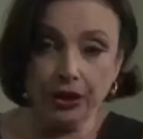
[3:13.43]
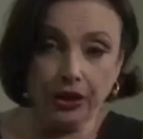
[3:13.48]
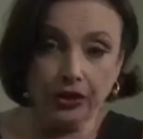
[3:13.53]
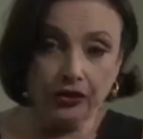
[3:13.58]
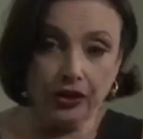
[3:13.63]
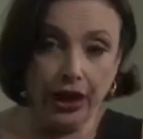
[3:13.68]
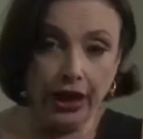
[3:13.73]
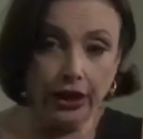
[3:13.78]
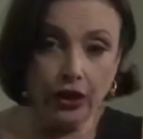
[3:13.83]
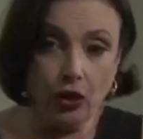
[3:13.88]
going
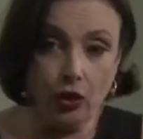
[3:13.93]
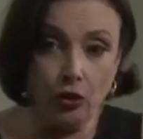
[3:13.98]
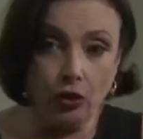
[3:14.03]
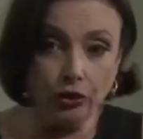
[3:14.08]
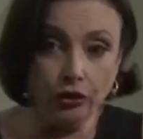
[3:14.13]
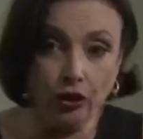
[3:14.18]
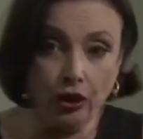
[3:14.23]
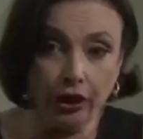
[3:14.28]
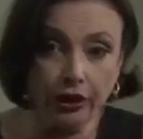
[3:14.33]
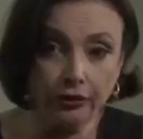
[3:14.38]
to
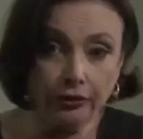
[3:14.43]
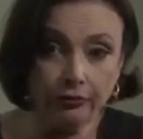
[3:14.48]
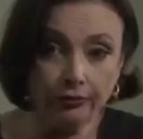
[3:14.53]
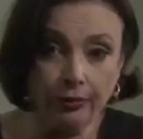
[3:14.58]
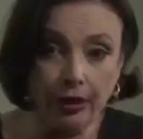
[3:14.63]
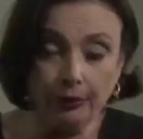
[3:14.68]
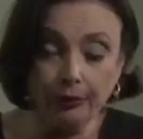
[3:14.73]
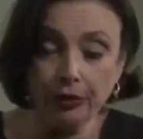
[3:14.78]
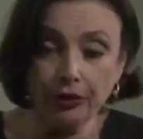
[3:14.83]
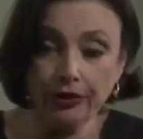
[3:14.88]
hold on,
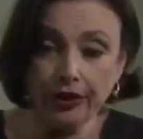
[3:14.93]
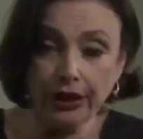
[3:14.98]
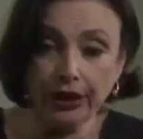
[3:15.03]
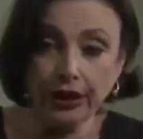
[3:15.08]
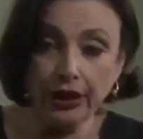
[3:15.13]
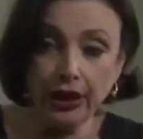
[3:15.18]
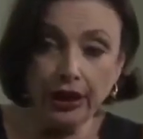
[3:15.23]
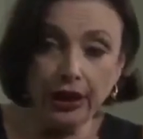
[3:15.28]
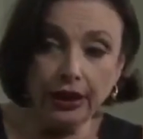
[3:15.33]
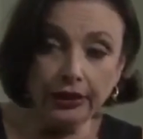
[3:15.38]
remember
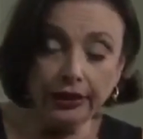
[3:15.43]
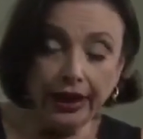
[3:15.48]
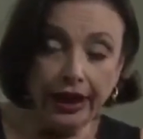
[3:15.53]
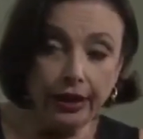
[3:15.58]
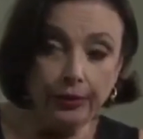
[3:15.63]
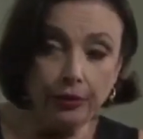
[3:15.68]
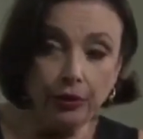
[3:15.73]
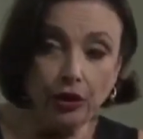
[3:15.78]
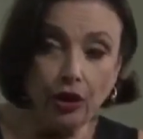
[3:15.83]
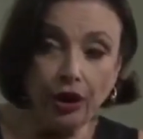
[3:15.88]
the
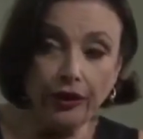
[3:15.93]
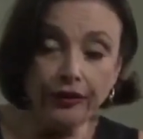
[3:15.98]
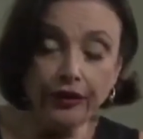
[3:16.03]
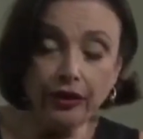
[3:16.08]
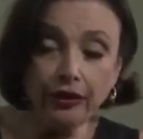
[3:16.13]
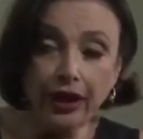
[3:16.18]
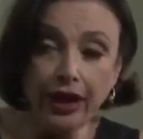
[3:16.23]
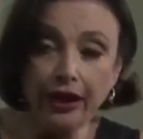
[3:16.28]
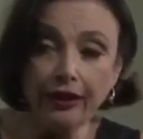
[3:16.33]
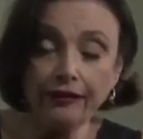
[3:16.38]
label on the
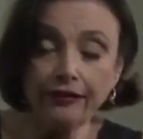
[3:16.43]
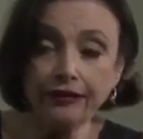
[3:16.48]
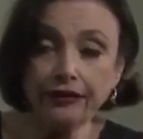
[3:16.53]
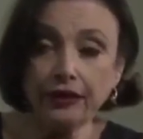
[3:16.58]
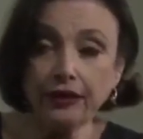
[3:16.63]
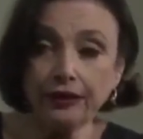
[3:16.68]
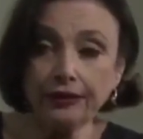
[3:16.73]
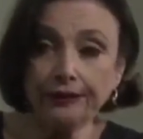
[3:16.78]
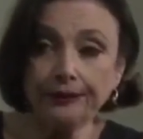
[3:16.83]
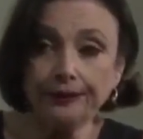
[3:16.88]
left.
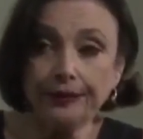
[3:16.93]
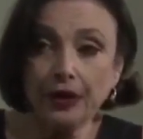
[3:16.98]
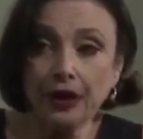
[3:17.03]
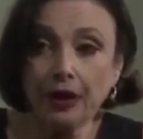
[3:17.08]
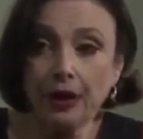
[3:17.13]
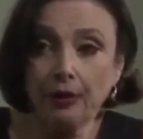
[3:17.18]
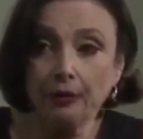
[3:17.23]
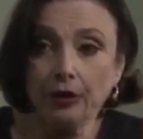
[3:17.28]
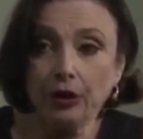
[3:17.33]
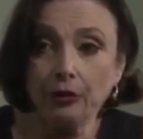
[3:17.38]

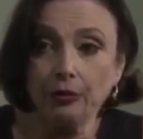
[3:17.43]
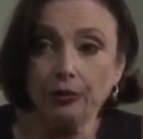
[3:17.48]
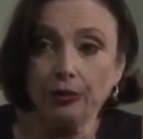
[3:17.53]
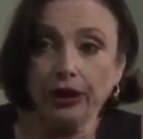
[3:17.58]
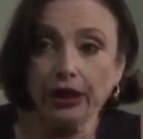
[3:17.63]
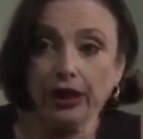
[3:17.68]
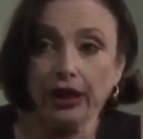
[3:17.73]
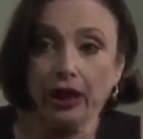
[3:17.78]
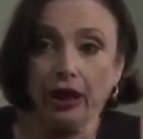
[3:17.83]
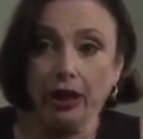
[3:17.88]
I'm going to
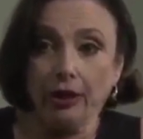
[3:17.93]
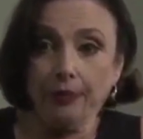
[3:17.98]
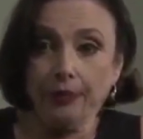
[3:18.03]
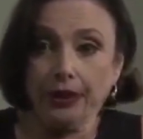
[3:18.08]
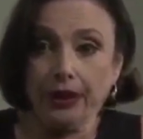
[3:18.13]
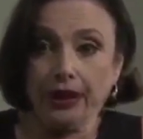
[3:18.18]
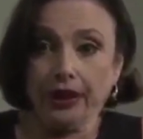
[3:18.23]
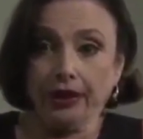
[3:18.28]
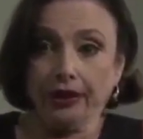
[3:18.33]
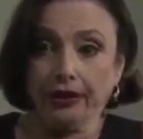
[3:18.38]
bring it up
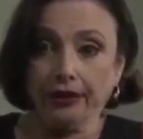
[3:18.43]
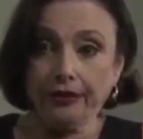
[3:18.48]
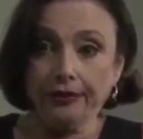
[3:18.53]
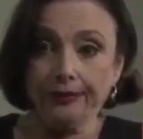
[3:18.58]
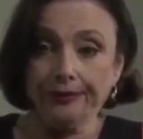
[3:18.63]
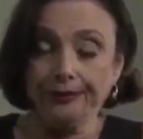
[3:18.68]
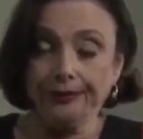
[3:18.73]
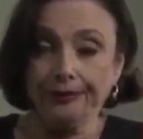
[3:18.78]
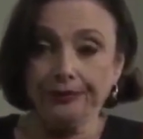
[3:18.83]
here,